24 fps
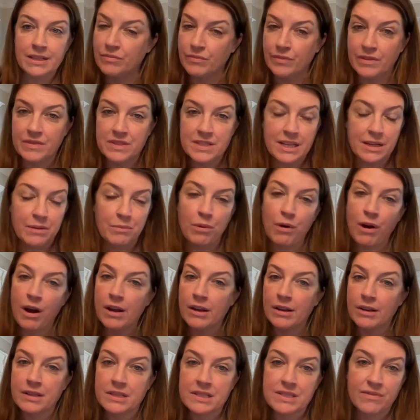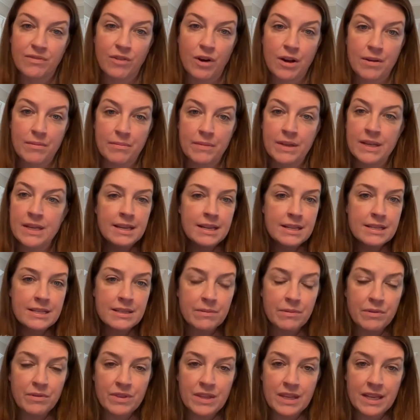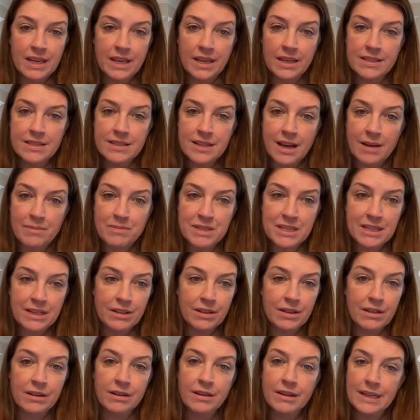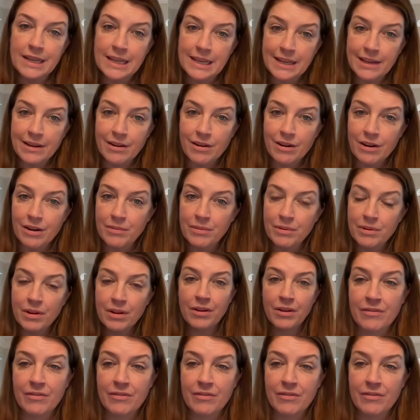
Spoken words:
We've seen products from some of the top tier EDR